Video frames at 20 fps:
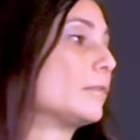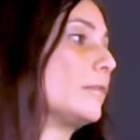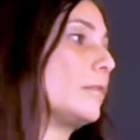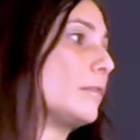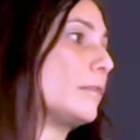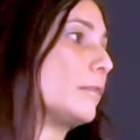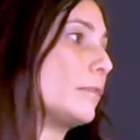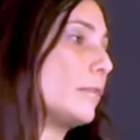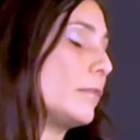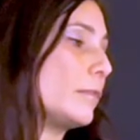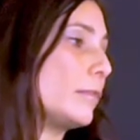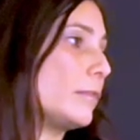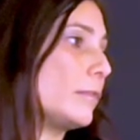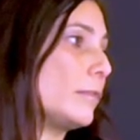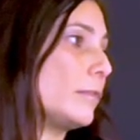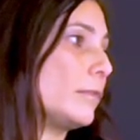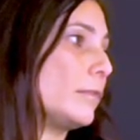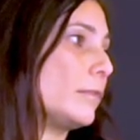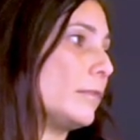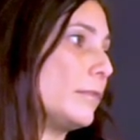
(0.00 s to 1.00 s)

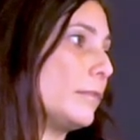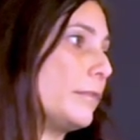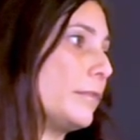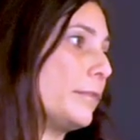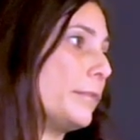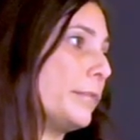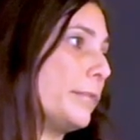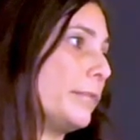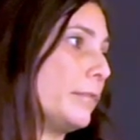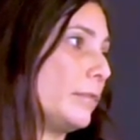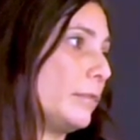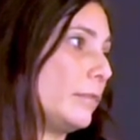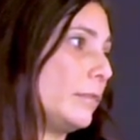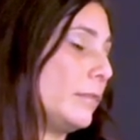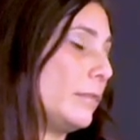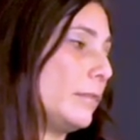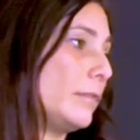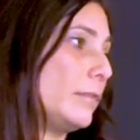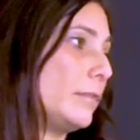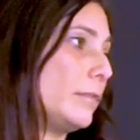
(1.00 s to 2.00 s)

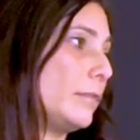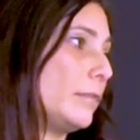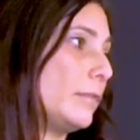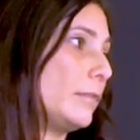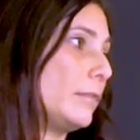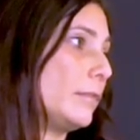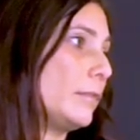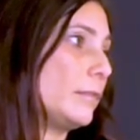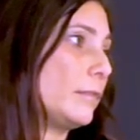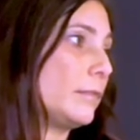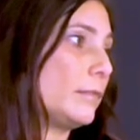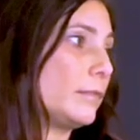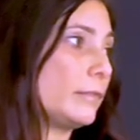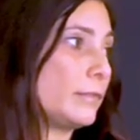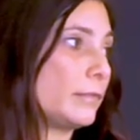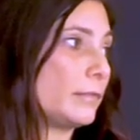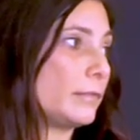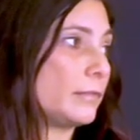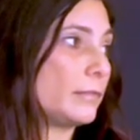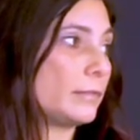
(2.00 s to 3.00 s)

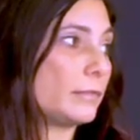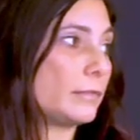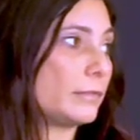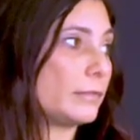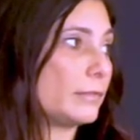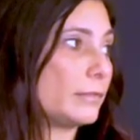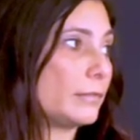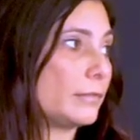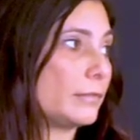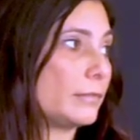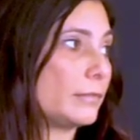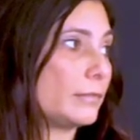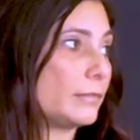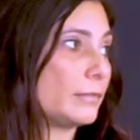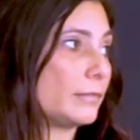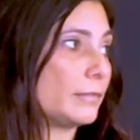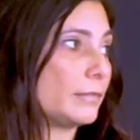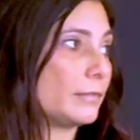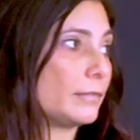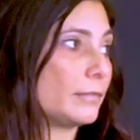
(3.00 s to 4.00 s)

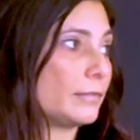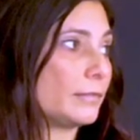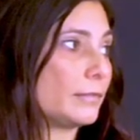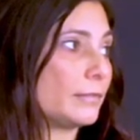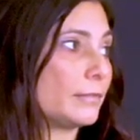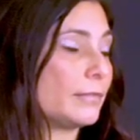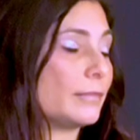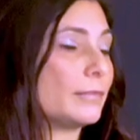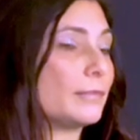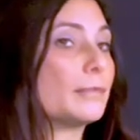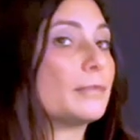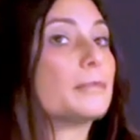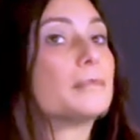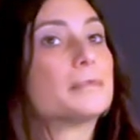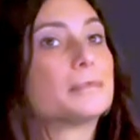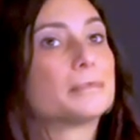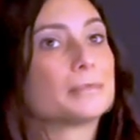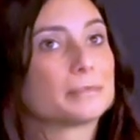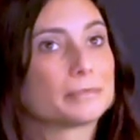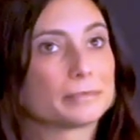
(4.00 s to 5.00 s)

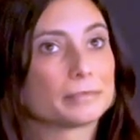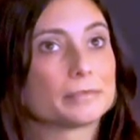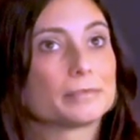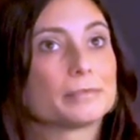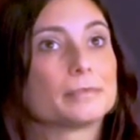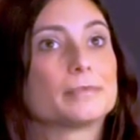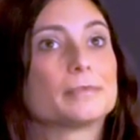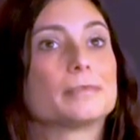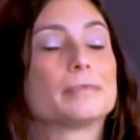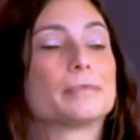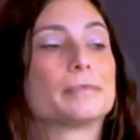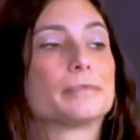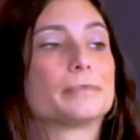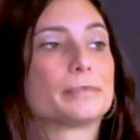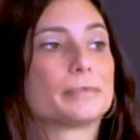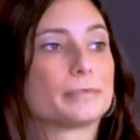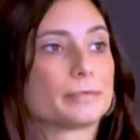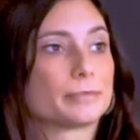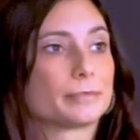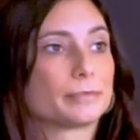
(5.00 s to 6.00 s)

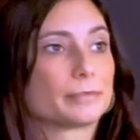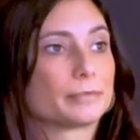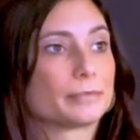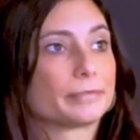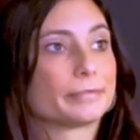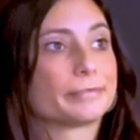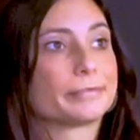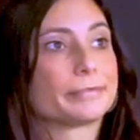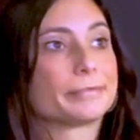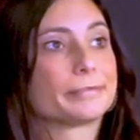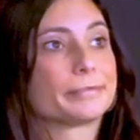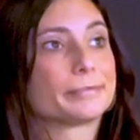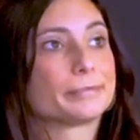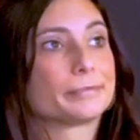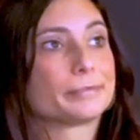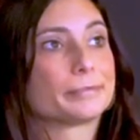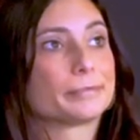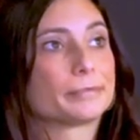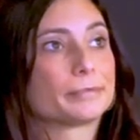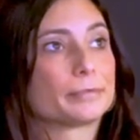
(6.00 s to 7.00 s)

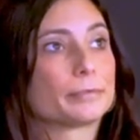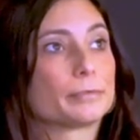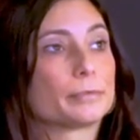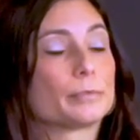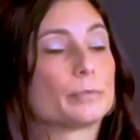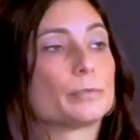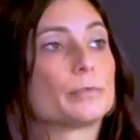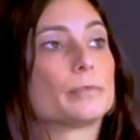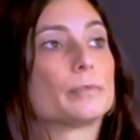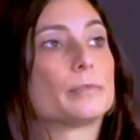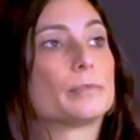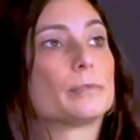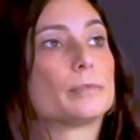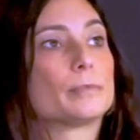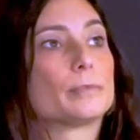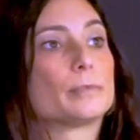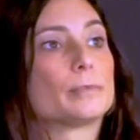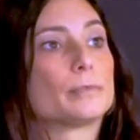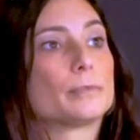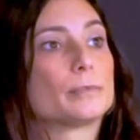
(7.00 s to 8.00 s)
[no speech]